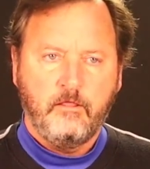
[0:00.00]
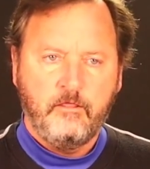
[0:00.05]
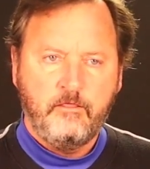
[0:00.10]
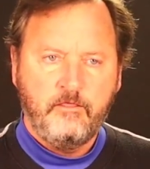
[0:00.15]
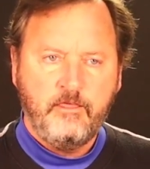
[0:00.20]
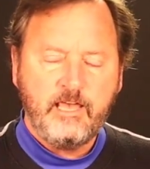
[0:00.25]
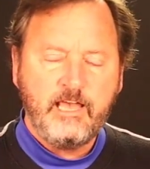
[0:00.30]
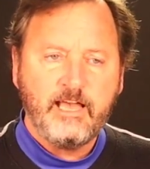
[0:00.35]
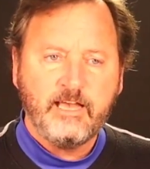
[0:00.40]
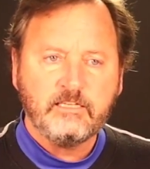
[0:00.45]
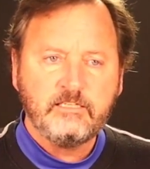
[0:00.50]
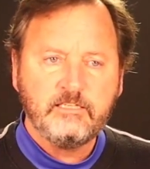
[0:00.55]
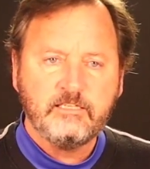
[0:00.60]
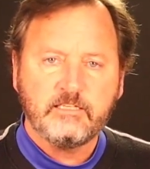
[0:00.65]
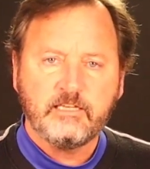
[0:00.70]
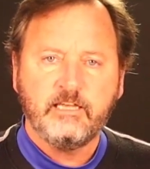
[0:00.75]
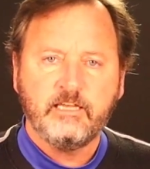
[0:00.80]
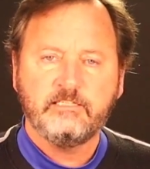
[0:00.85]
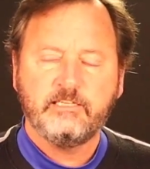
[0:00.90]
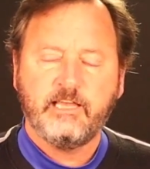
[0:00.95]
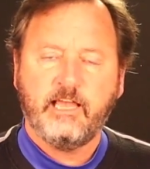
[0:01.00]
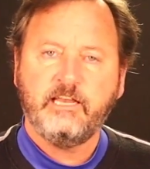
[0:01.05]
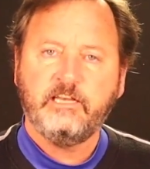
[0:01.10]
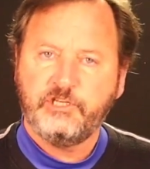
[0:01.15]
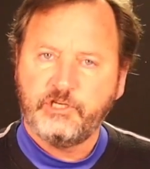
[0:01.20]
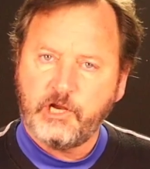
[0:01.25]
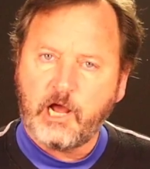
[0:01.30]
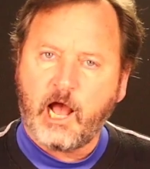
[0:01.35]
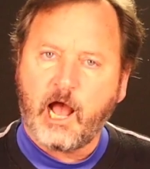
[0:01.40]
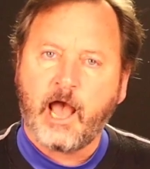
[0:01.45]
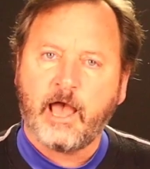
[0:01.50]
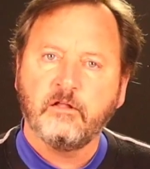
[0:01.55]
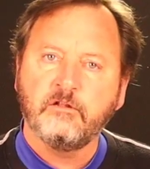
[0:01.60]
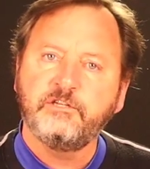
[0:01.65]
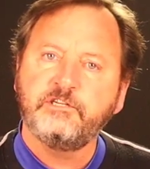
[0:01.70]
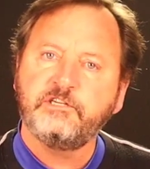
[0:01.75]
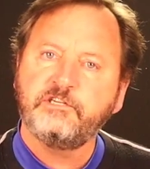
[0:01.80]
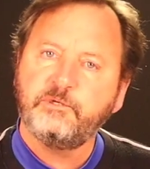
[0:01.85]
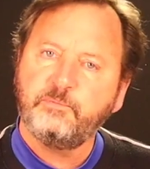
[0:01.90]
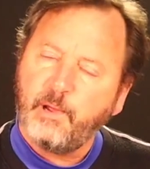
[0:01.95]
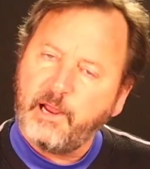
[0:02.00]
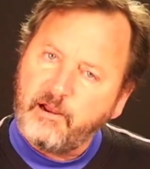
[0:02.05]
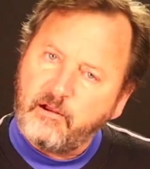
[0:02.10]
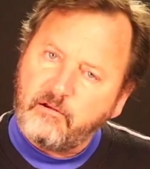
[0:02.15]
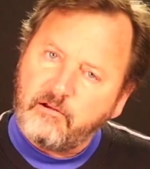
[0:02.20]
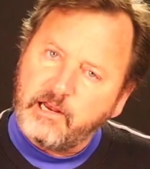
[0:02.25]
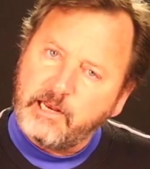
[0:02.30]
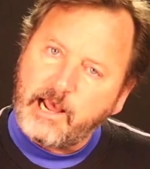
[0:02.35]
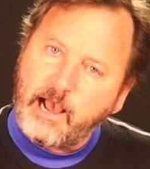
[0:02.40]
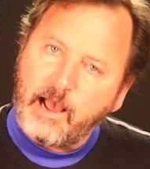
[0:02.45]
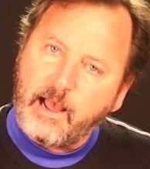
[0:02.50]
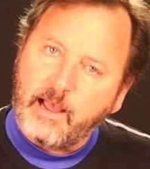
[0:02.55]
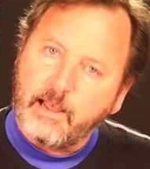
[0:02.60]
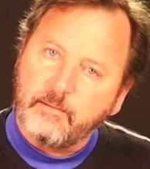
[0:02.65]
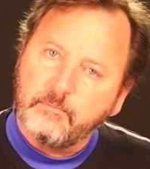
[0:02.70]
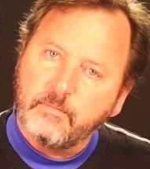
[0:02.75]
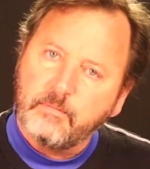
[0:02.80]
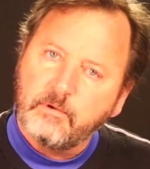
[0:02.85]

this is a childish paradigm.